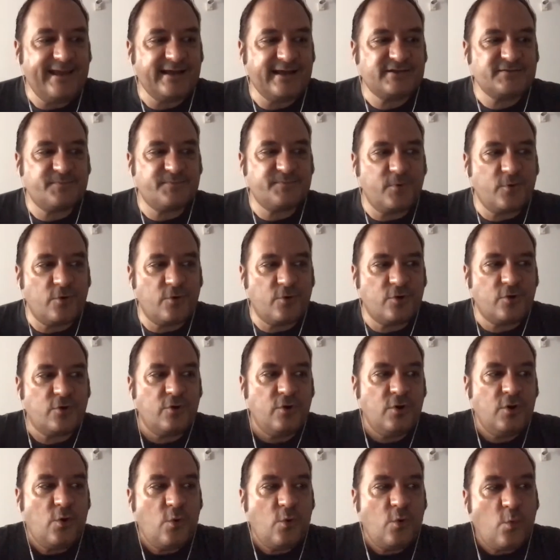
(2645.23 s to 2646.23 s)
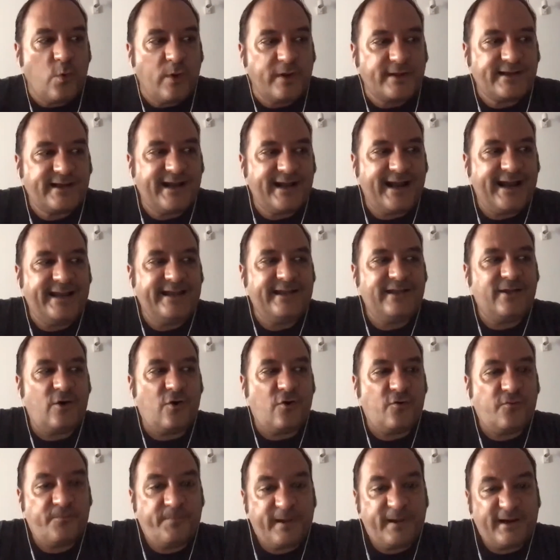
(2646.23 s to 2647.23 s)
explore what kind
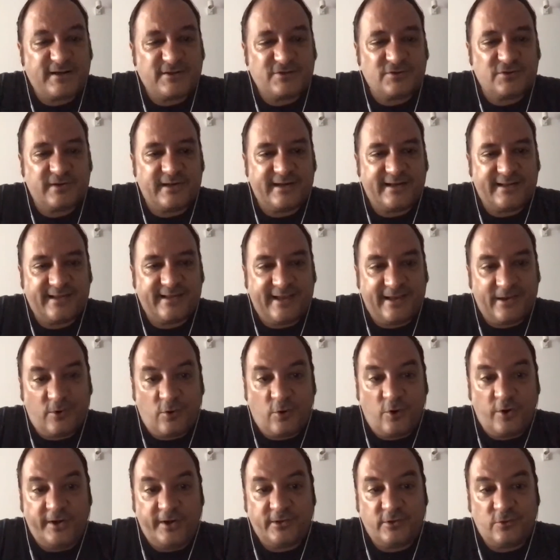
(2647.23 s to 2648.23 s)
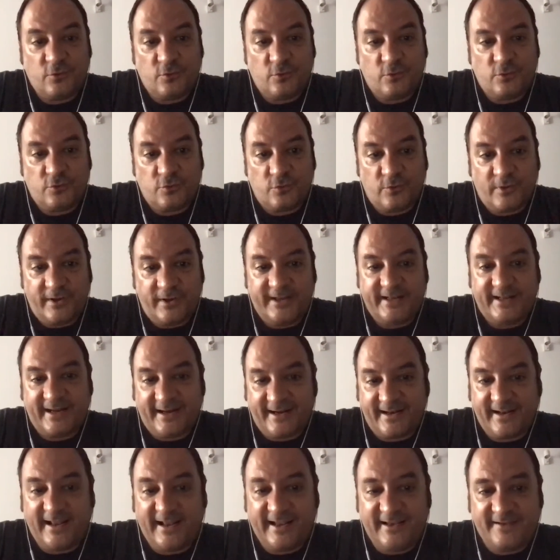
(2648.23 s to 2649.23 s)
of person are they going to link their
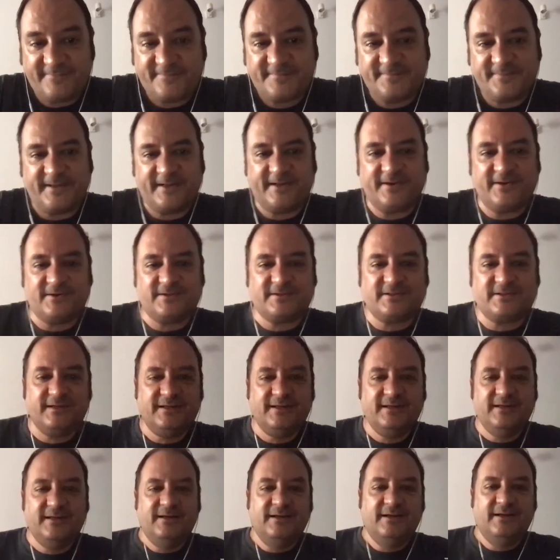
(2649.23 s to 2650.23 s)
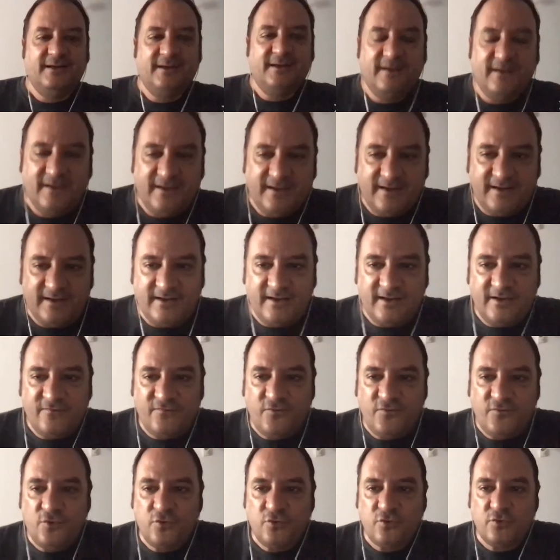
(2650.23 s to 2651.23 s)
lives. Because if
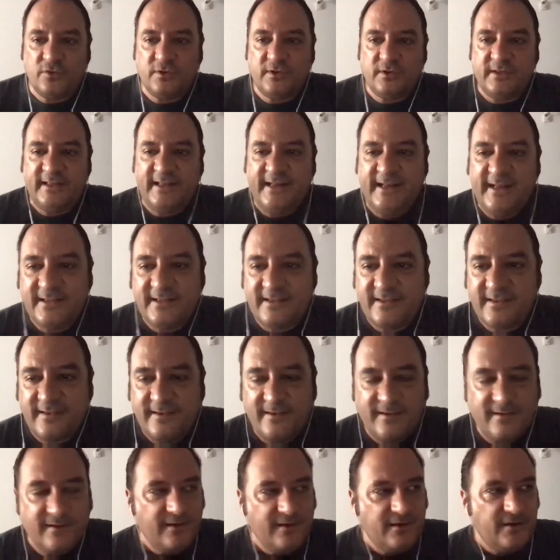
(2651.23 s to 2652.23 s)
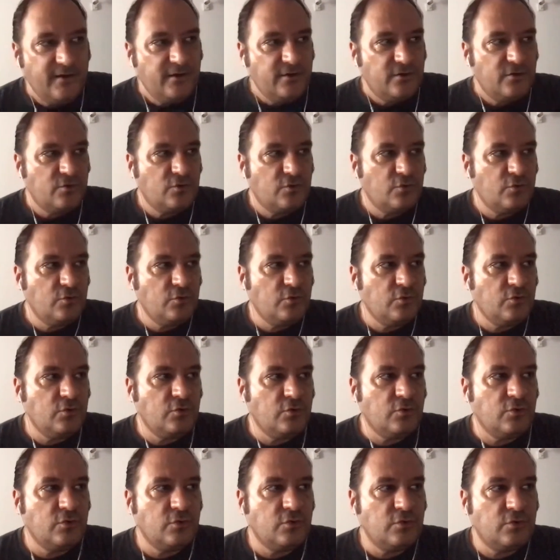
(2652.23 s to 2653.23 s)
you need
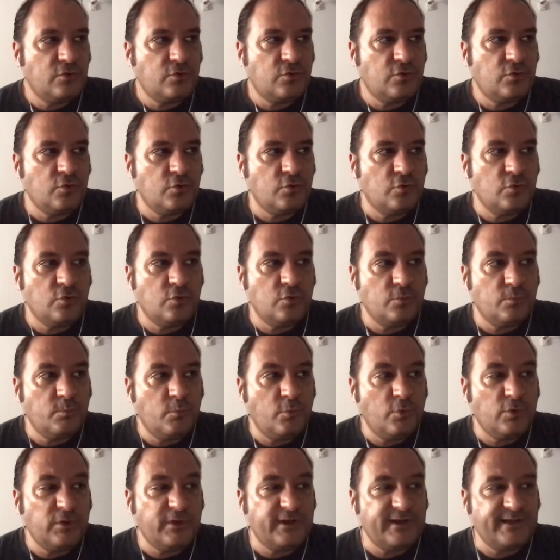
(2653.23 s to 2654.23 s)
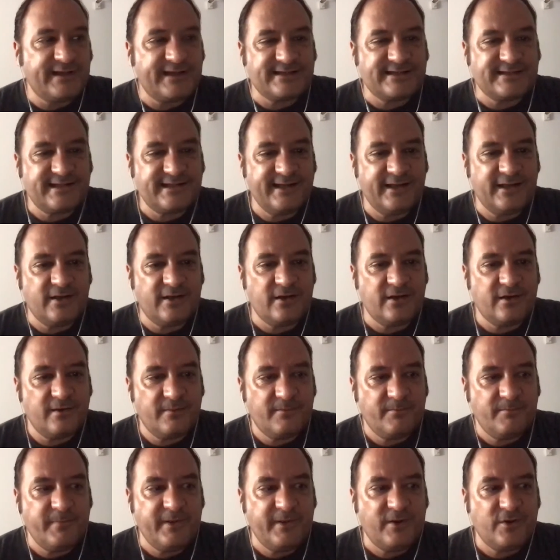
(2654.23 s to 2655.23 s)
to do multitasking
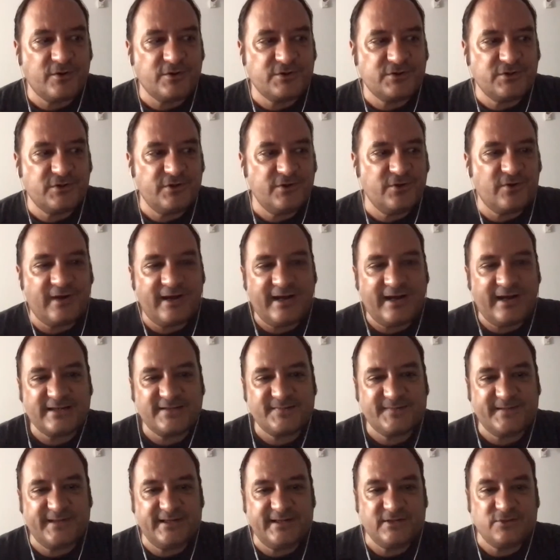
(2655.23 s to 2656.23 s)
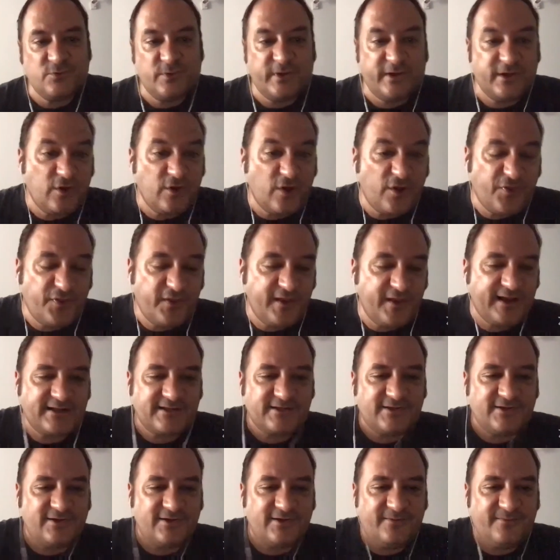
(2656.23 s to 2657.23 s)
because your husband is doing nothing at
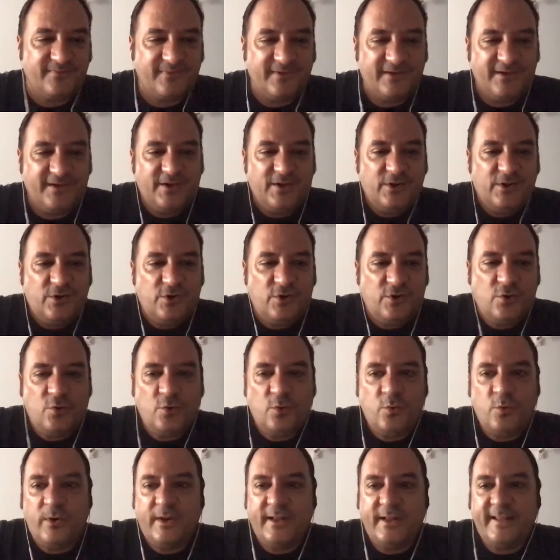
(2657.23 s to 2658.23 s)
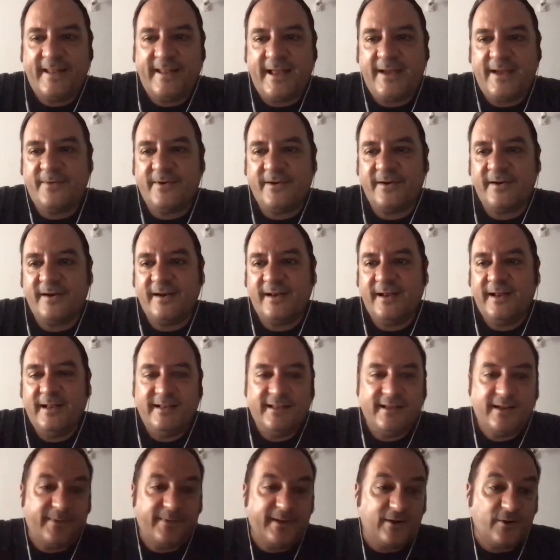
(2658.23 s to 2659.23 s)
home, you will never
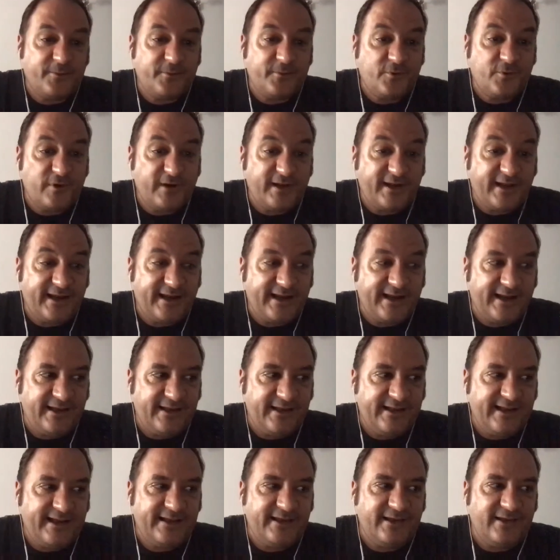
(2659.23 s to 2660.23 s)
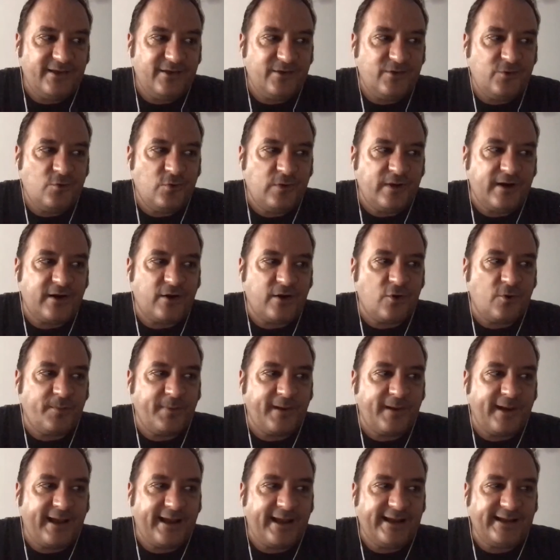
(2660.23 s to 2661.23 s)
develop your Ikigai. Then you are
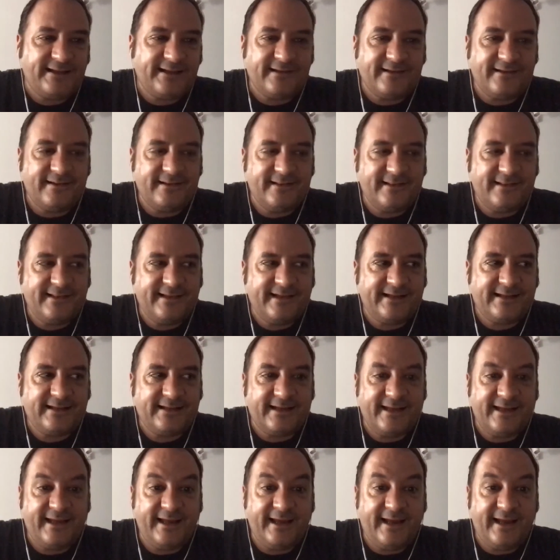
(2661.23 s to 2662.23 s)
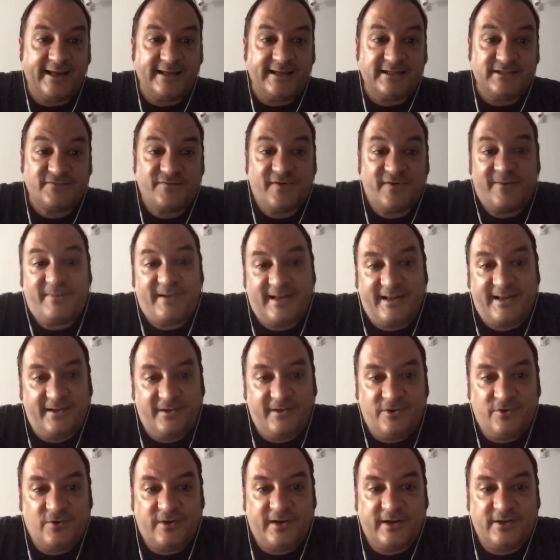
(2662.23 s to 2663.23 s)
obliged that Ikigai is family.
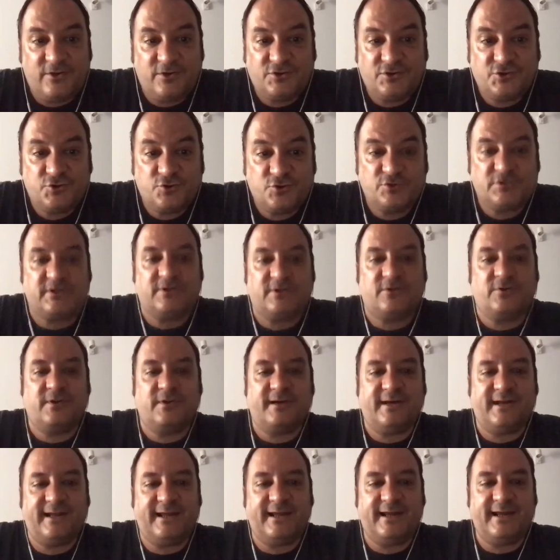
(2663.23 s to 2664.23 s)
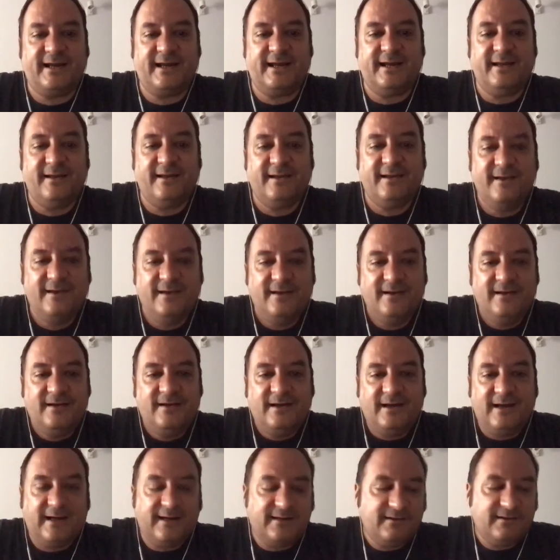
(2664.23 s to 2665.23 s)
You cannot choose another Ikigai.
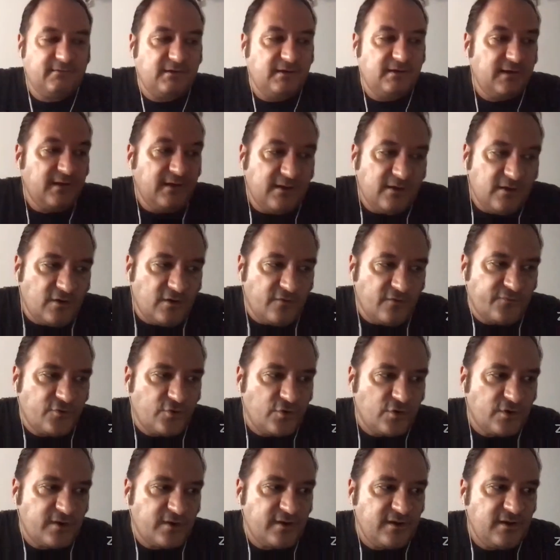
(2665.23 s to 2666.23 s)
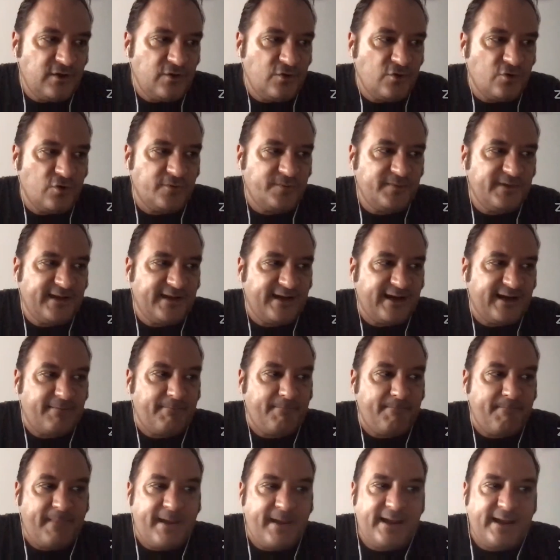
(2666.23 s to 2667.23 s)
And of course, in Europe, there are
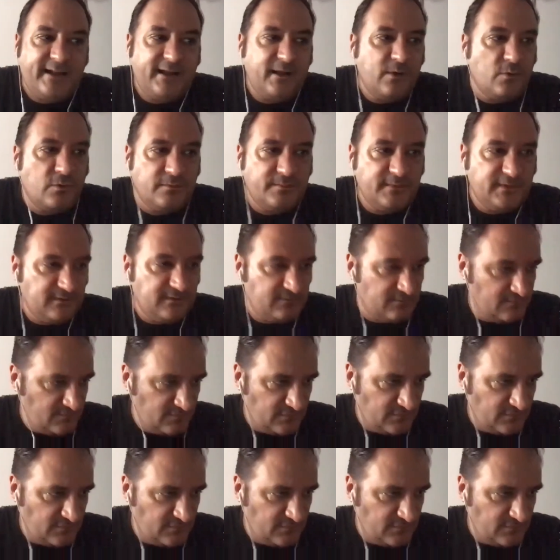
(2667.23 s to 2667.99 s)
many women